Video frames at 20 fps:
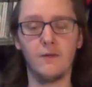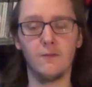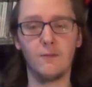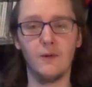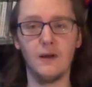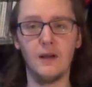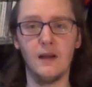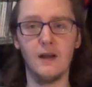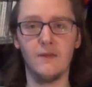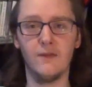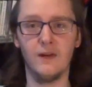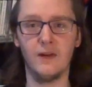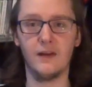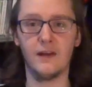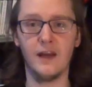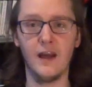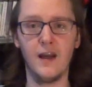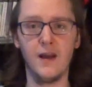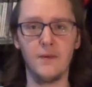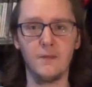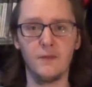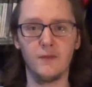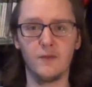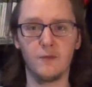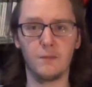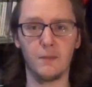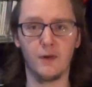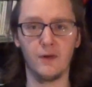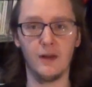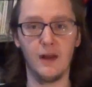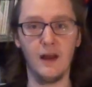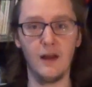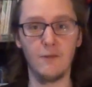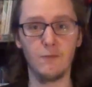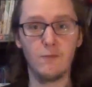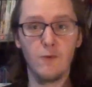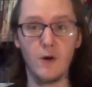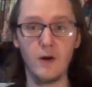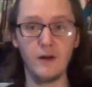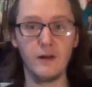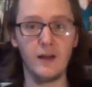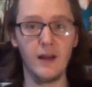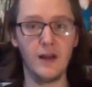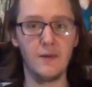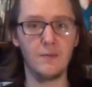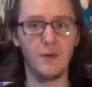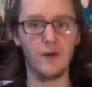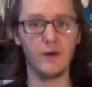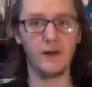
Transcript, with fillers: didn't really have any games, but they had one Game